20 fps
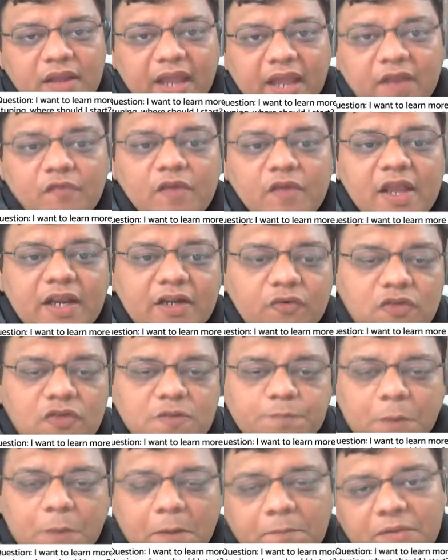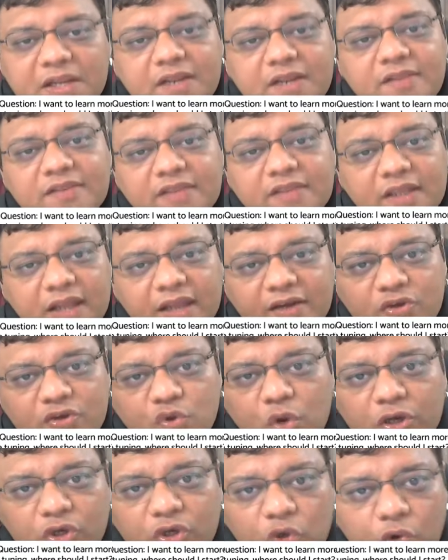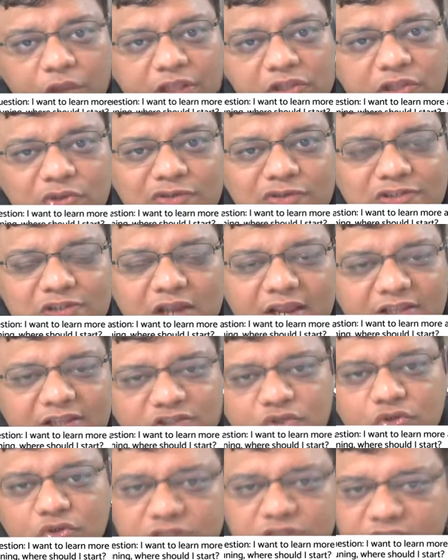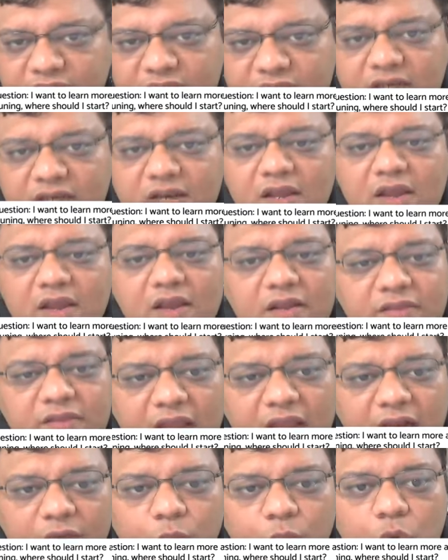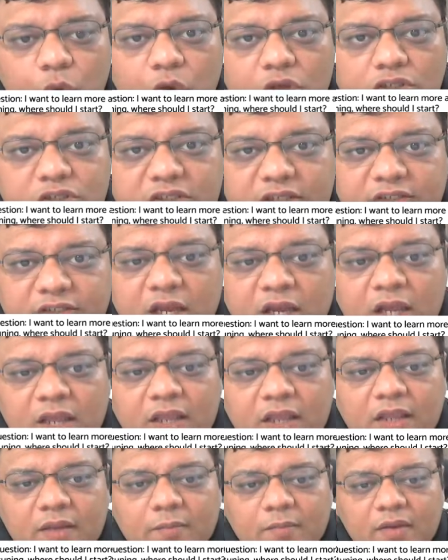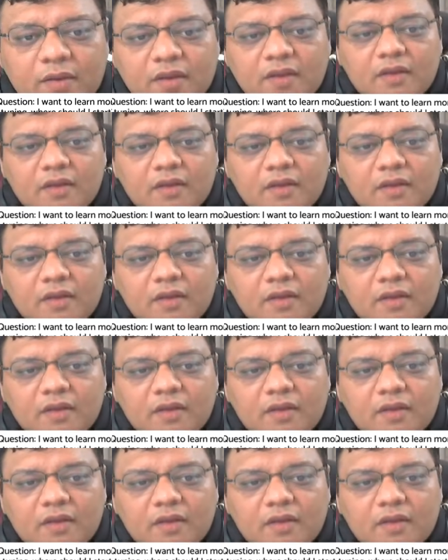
And when it was pumped in and you are drawing those lines on your screen, that was the time.